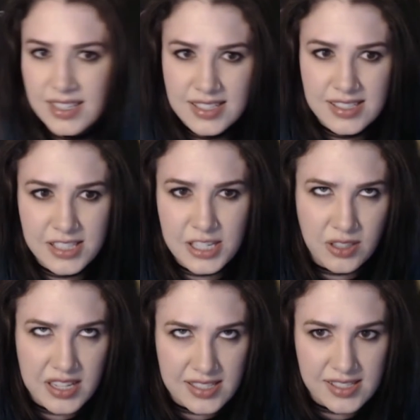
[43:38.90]

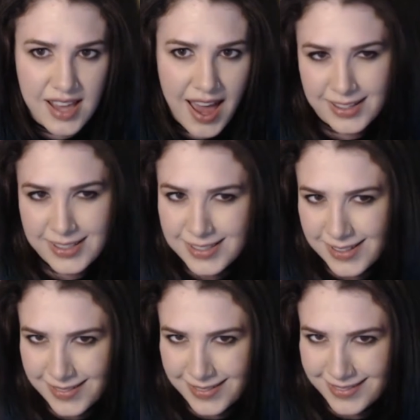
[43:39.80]
Series X
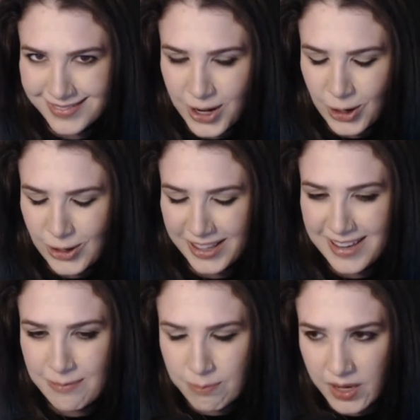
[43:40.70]
early,
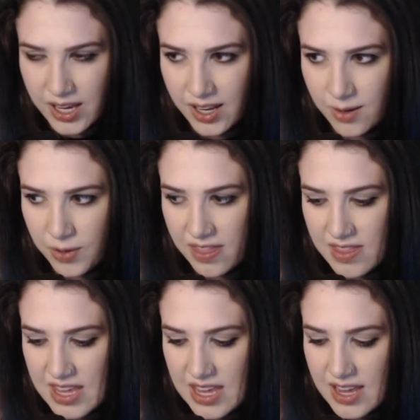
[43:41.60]
but with
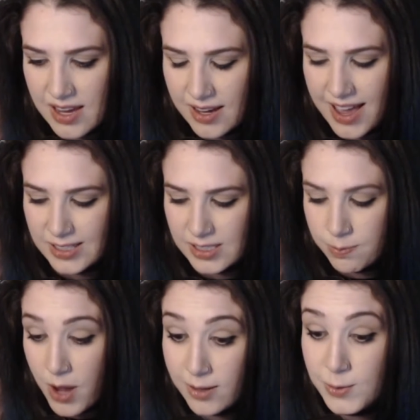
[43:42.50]
the
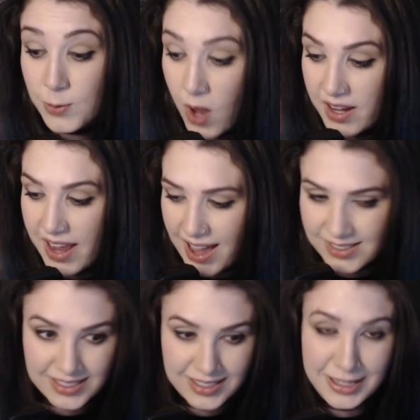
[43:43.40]
Xbox One
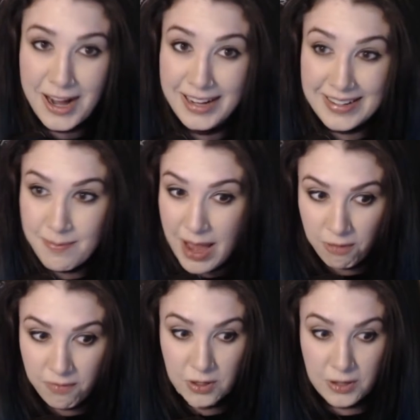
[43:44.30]
X, God,
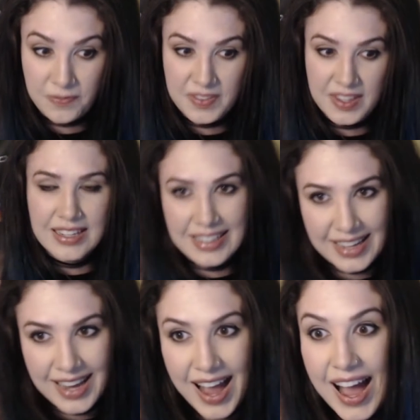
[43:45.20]
mouthful.
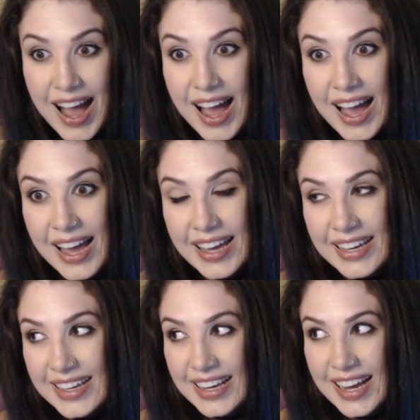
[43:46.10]

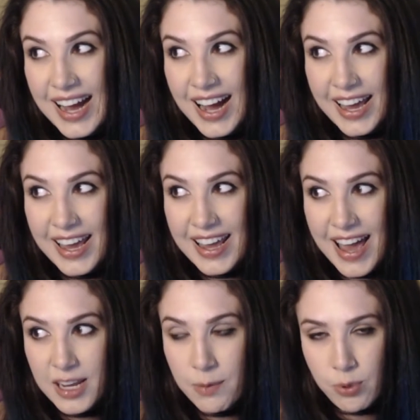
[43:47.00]
I had
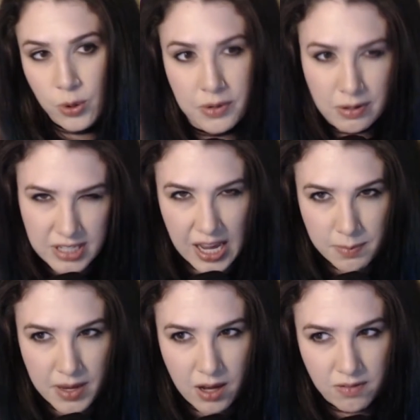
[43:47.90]
a prototype
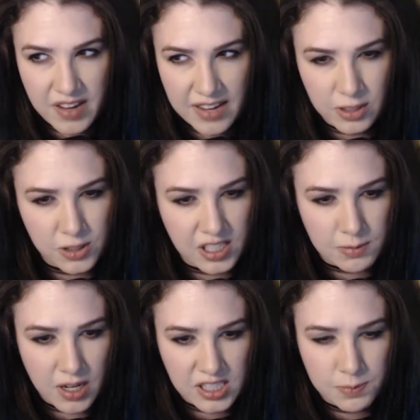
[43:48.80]
about 5 or 6
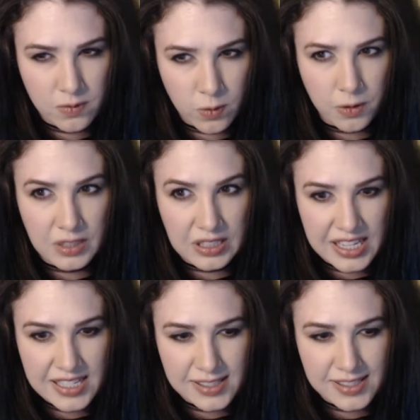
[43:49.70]
months before the
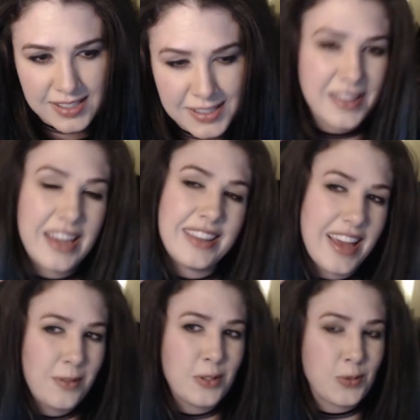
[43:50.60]
release. So like that
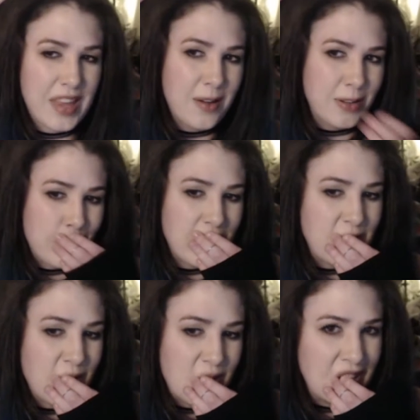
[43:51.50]
was pretty
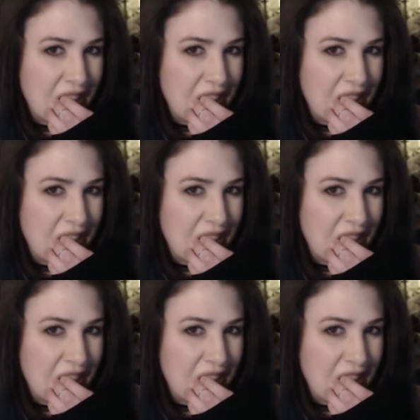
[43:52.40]
cool.